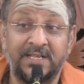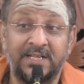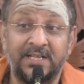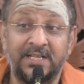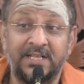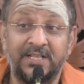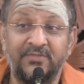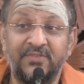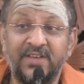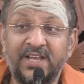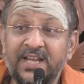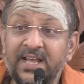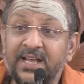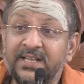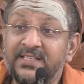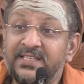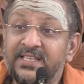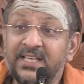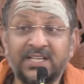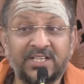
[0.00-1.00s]
The very
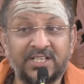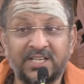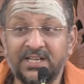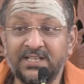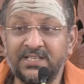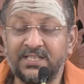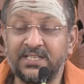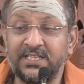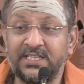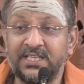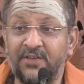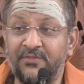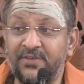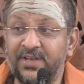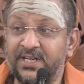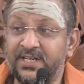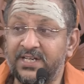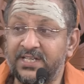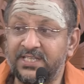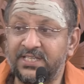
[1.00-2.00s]
existence is
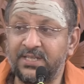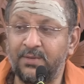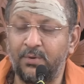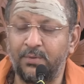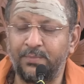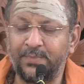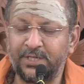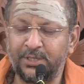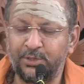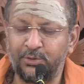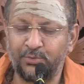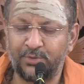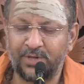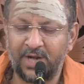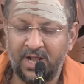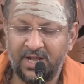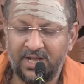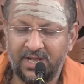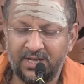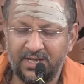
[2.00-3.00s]
awareness. The moment you
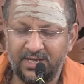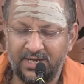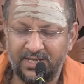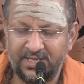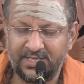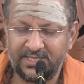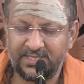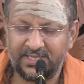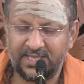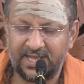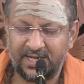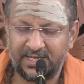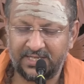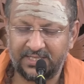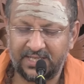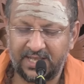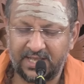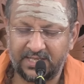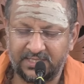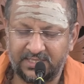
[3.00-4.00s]
recognize that
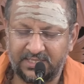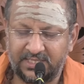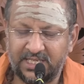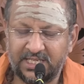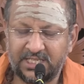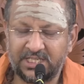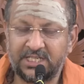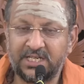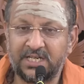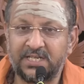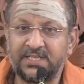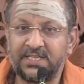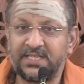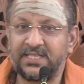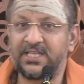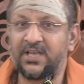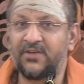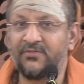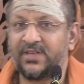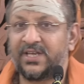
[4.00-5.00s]
the existence is
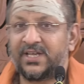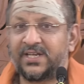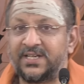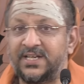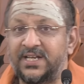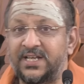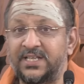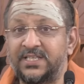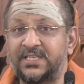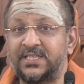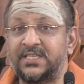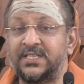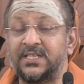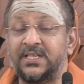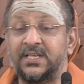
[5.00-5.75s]
awareness,